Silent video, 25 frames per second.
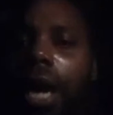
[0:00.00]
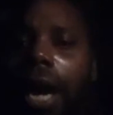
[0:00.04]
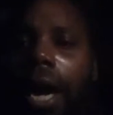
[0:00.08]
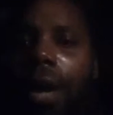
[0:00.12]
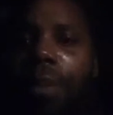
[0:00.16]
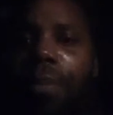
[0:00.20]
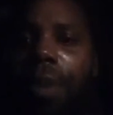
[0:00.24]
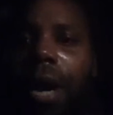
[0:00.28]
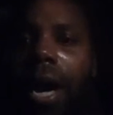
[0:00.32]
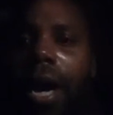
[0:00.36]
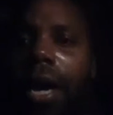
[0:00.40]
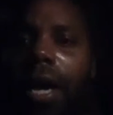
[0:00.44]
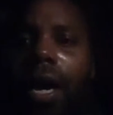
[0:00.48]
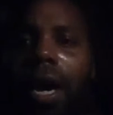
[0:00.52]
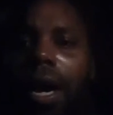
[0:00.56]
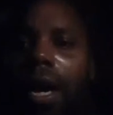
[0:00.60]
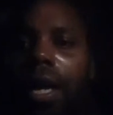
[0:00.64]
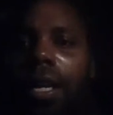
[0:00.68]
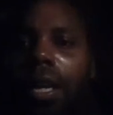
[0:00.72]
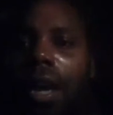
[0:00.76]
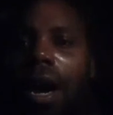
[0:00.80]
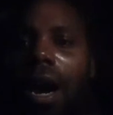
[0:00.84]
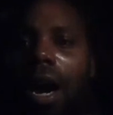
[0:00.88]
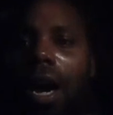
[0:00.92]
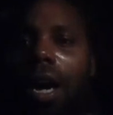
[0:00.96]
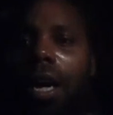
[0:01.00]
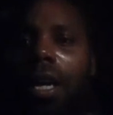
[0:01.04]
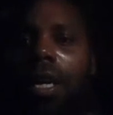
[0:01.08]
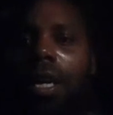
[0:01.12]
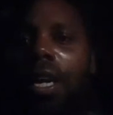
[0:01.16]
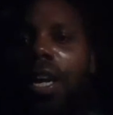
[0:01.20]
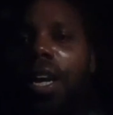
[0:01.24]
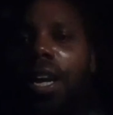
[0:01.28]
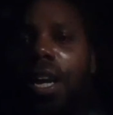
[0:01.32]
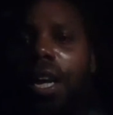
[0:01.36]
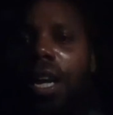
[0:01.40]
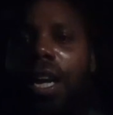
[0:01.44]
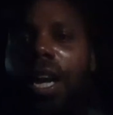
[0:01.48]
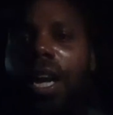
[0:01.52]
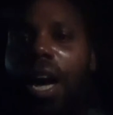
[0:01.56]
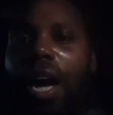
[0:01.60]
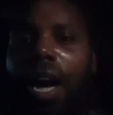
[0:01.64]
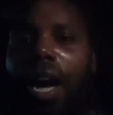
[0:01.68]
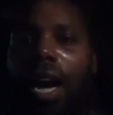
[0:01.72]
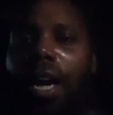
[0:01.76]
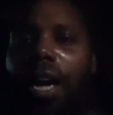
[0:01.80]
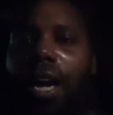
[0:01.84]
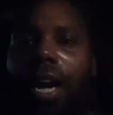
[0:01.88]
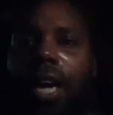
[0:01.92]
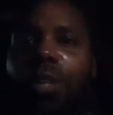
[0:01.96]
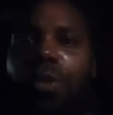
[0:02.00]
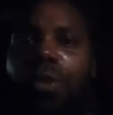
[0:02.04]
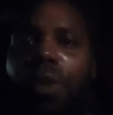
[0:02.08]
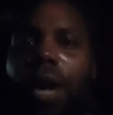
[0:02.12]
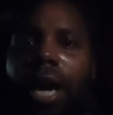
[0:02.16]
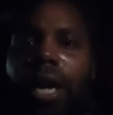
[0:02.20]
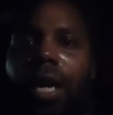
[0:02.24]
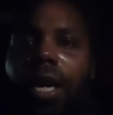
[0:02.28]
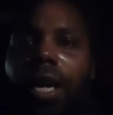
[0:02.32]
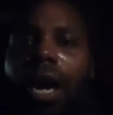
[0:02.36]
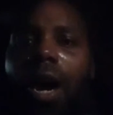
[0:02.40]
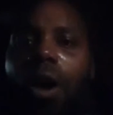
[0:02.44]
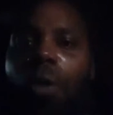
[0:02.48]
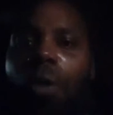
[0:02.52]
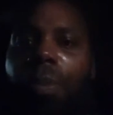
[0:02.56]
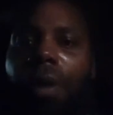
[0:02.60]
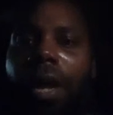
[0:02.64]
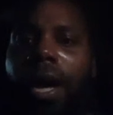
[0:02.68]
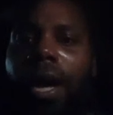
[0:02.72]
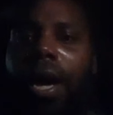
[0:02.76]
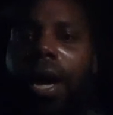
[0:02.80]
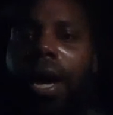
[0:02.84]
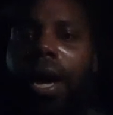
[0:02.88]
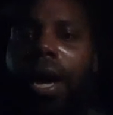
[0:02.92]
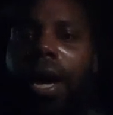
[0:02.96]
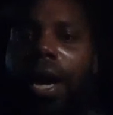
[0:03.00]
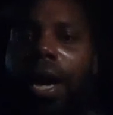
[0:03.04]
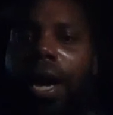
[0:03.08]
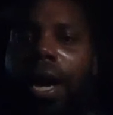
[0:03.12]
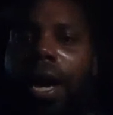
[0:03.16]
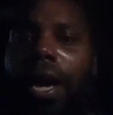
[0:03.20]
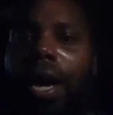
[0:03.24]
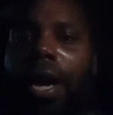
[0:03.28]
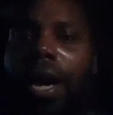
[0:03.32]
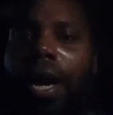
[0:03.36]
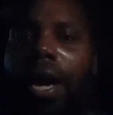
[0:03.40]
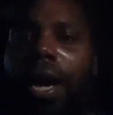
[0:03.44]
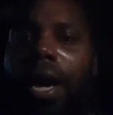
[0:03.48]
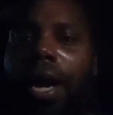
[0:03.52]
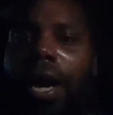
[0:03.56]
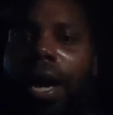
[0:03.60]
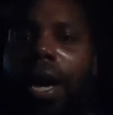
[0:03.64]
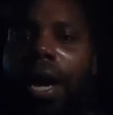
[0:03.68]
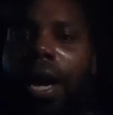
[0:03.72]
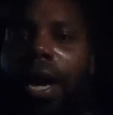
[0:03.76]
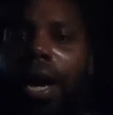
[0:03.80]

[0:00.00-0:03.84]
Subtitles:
Hey man, no, you gotta go play. Wait,